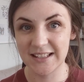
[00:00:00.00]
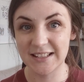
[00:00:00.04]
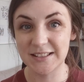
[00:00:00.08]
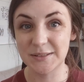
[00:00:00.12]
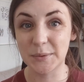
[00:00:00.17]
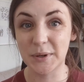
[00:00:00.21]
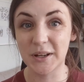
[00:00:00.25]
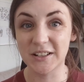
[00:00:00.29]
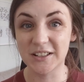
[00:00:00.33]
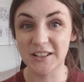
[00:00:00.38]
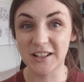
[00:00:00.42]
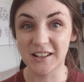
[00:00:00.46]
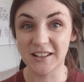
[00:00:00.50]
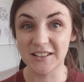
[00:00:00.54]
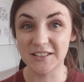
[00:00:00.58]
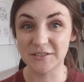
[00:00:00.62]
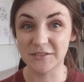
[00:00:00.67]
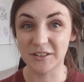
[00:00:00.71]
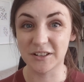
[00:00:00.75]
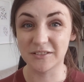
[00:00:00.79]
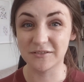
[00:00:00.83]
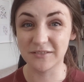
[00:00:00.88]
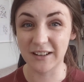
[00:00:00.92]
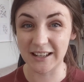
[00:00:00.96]
These word cards
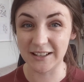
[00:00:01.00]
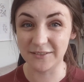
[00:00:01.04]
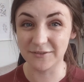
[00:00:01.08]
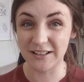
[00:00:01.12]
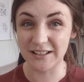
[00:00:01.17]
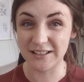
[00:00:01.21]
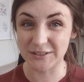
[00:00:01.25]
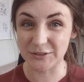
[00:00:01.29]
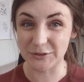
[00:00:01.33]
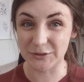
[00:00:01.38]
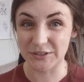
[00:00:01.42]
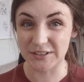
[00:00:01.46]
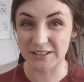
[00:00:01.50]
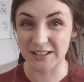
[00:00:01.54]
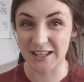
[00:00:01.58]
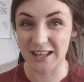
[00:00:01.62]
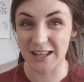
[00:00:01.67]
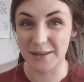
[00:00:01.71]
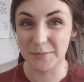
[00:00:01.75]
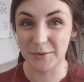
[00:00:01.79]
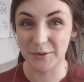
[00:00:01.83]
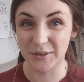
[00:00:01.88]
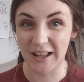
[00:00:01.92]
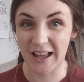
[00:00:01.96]
are a great resource to
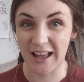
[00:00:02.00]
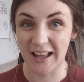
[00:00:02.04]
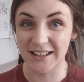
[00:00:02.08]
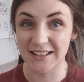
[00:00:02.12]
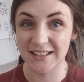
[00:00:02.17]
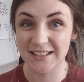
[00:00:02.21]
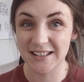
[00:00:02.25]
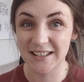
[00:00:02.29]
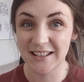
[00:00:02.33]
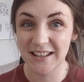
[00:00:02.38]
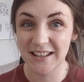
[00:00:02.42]
keep on hand,